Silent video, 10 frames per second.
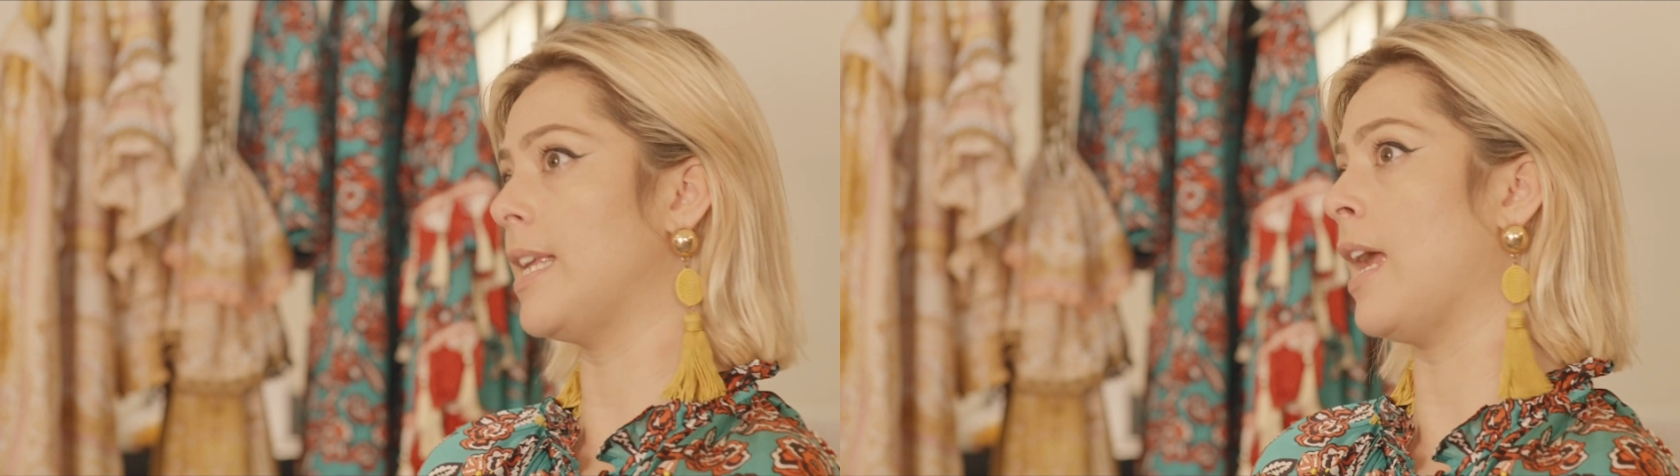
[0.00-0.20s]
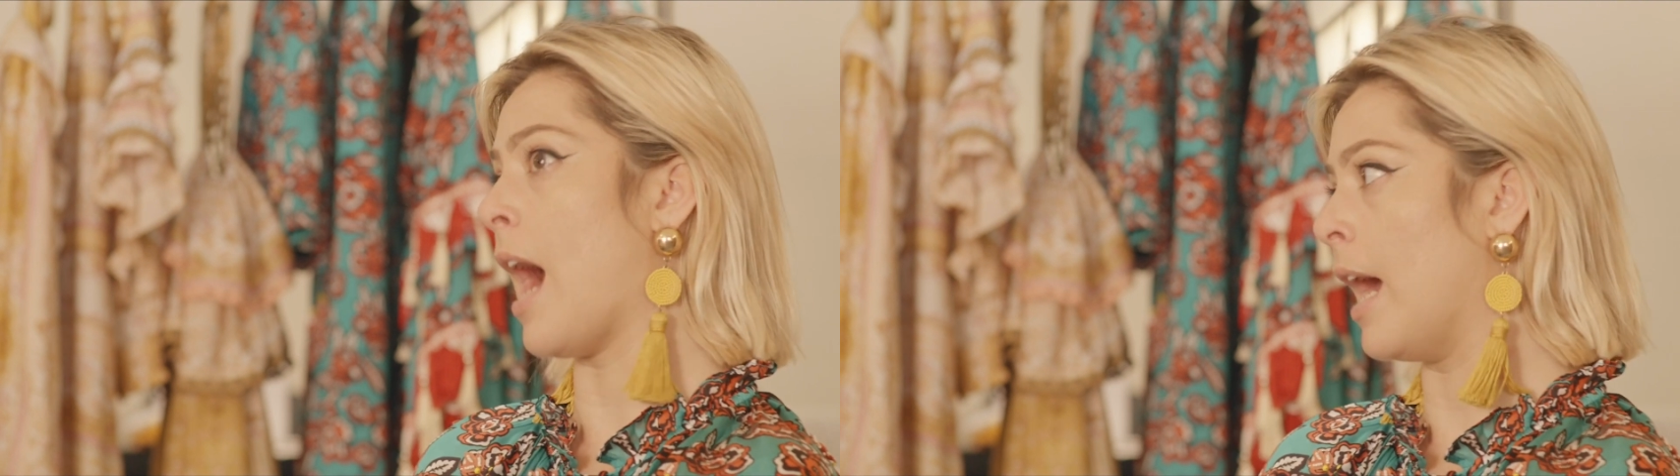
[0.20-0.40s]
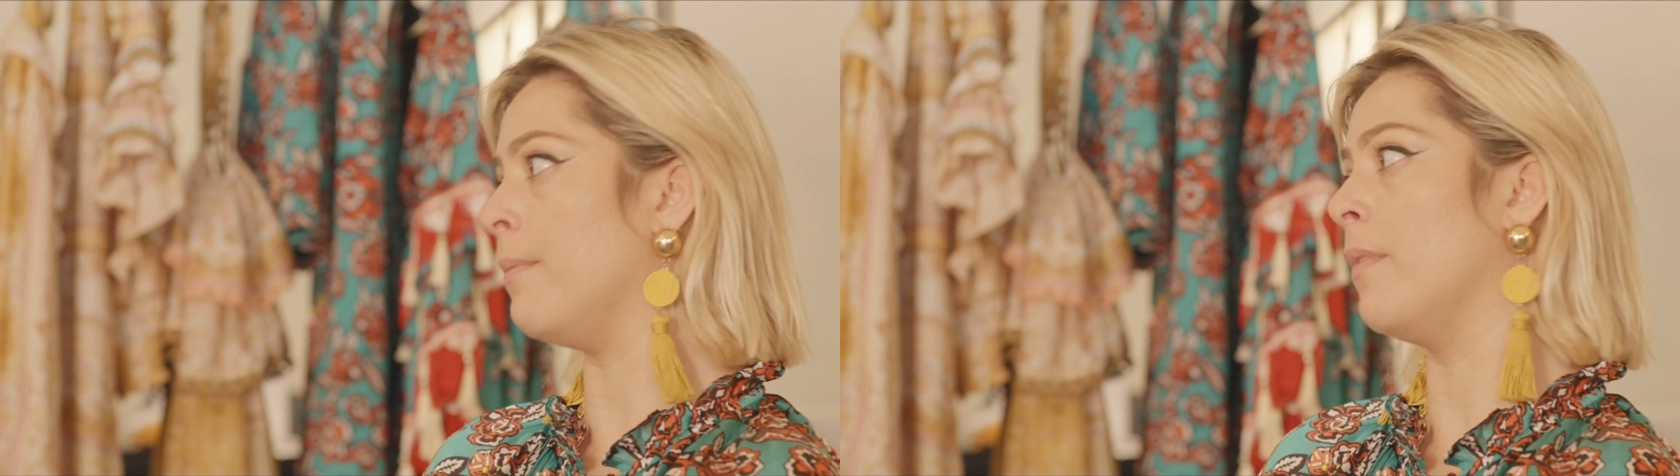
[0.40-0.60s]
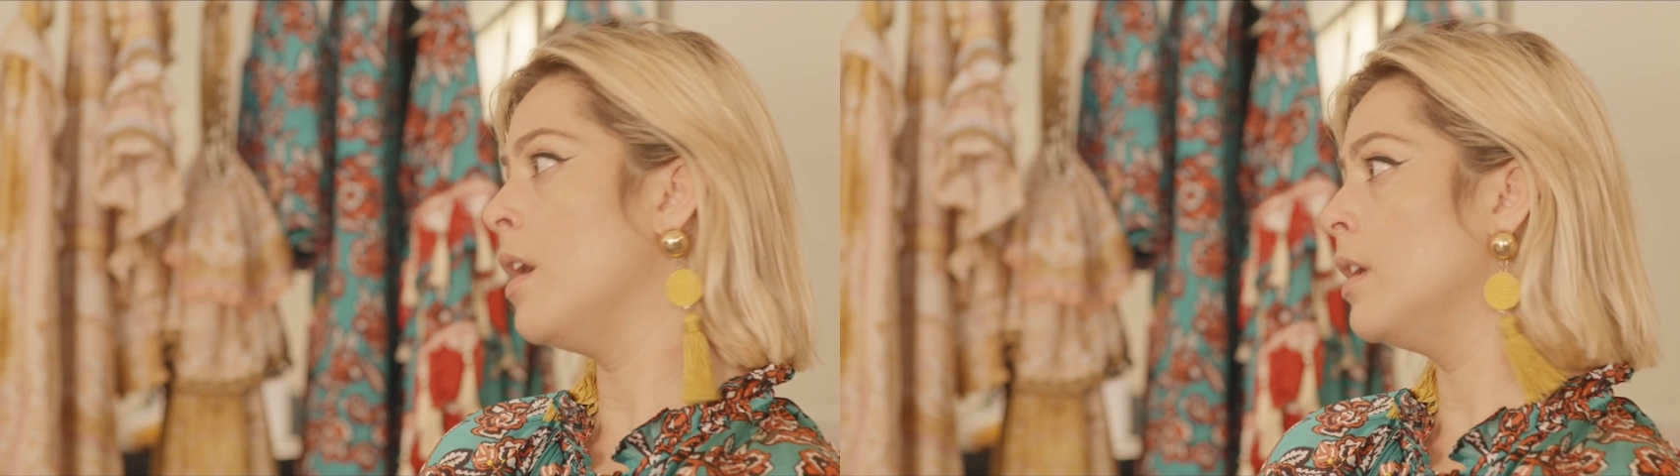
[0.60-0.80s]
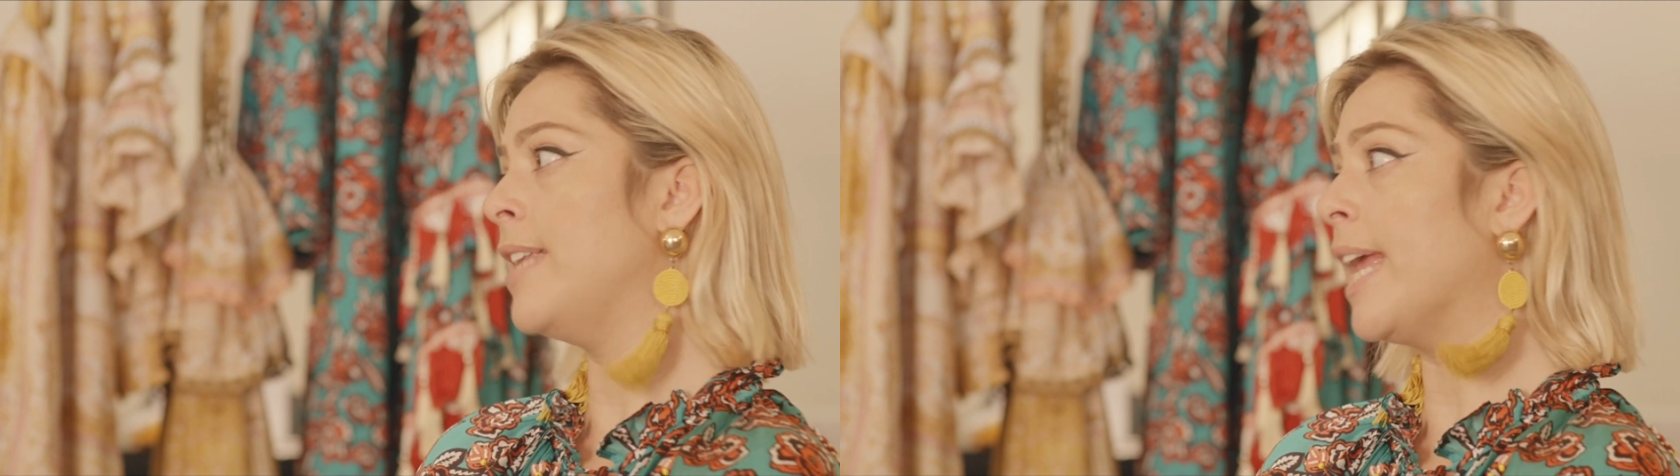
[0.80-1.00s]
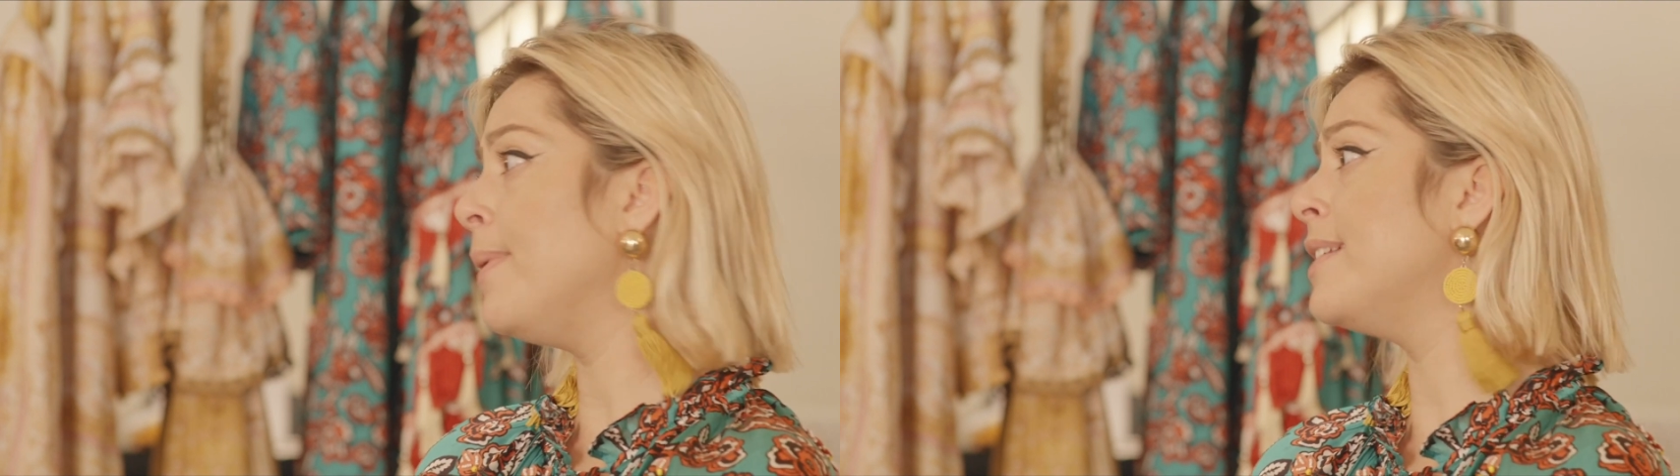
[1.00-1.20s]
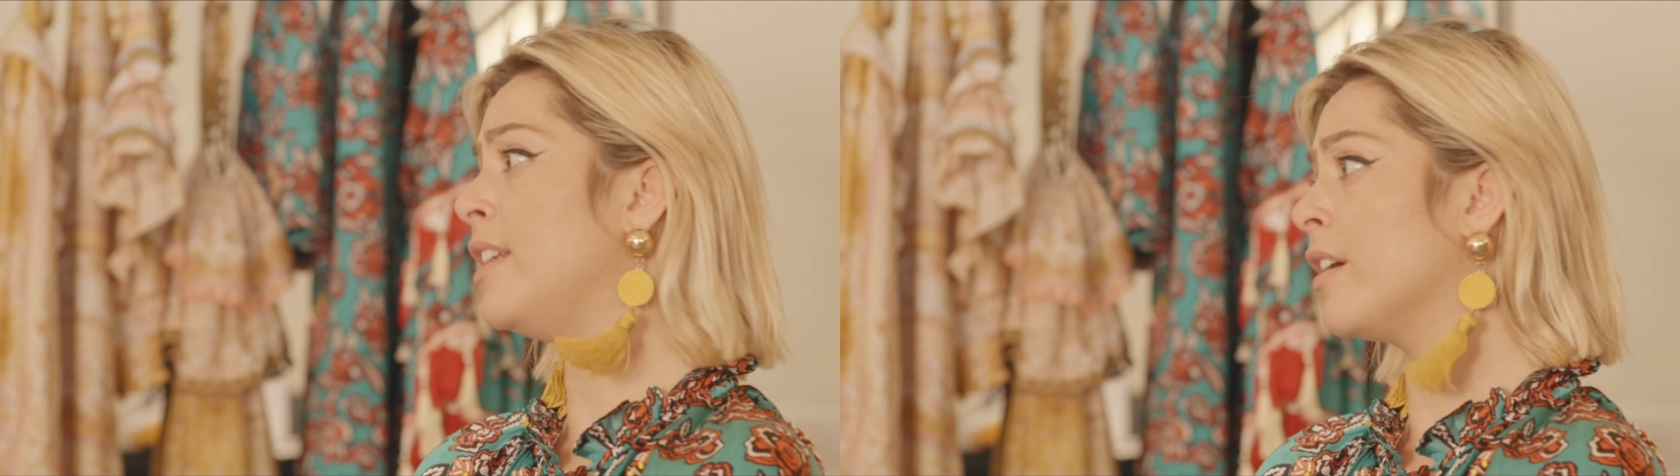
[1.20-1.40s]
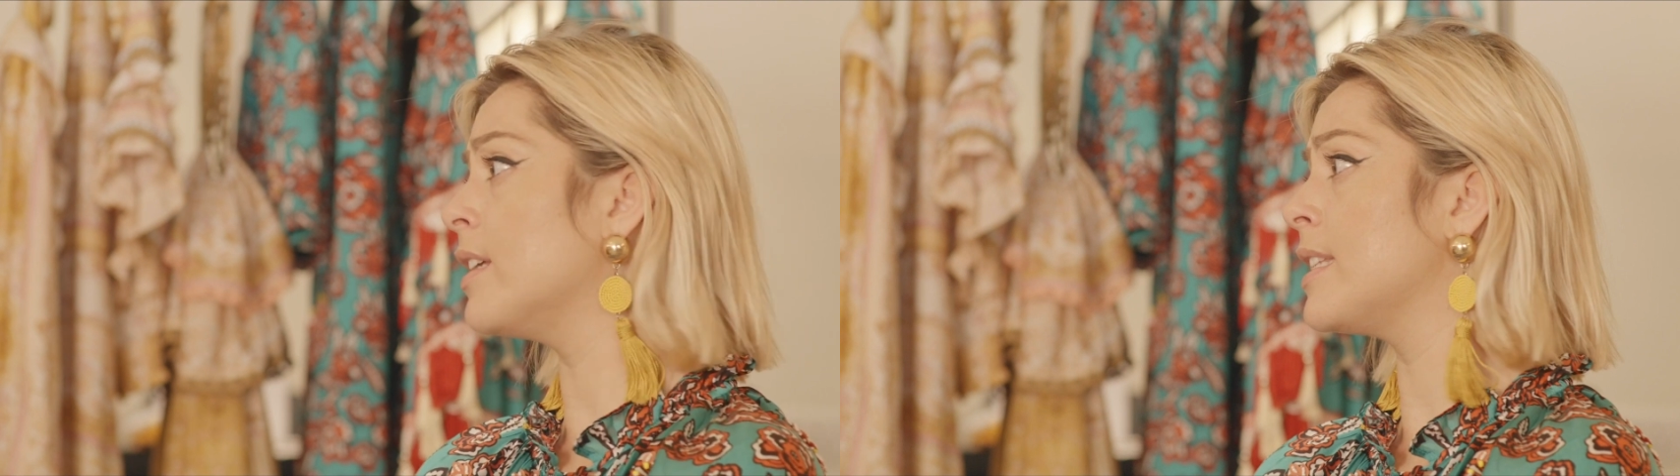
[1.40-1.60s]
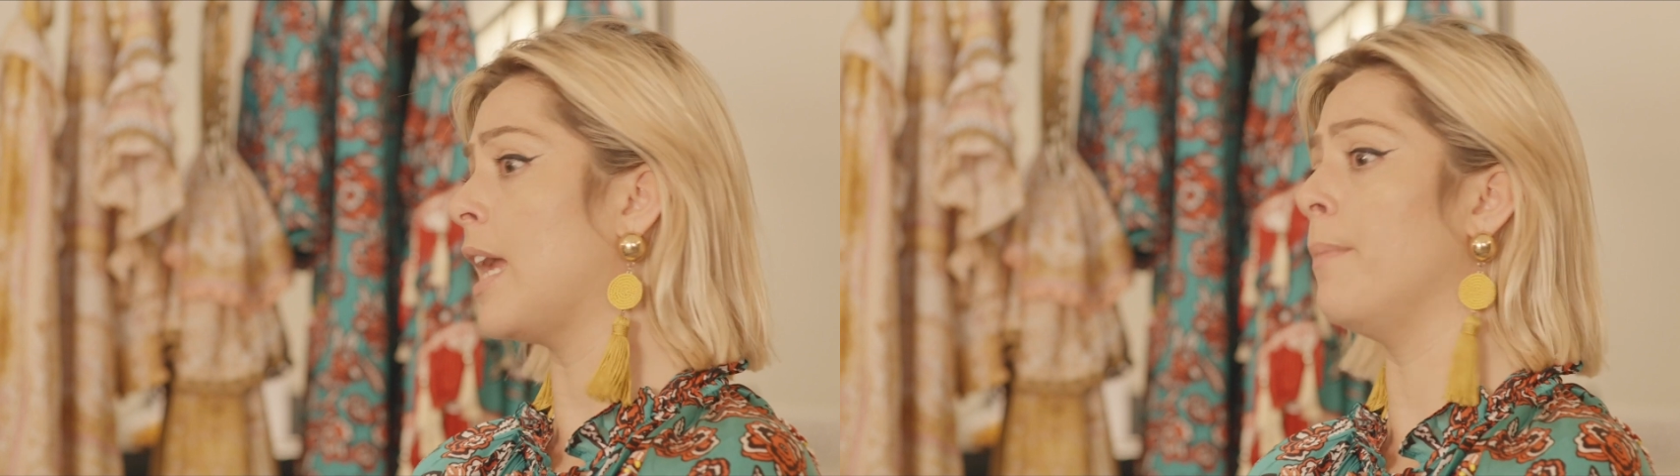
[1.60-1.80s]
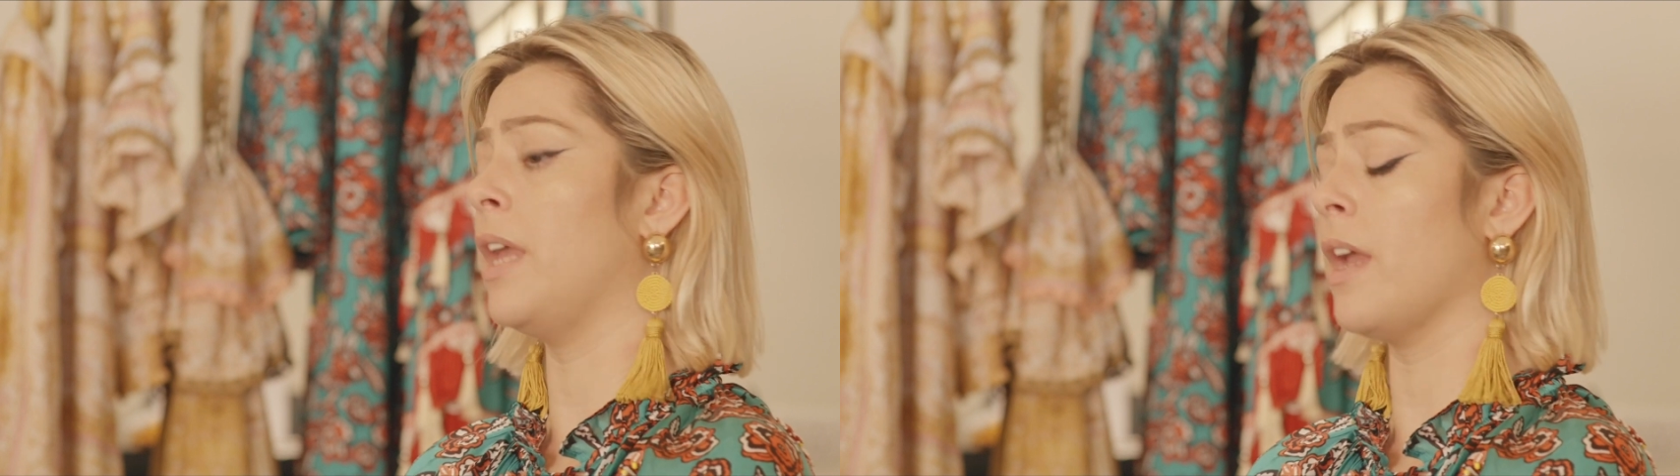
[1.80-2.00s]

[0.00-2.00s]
say, take me seriously.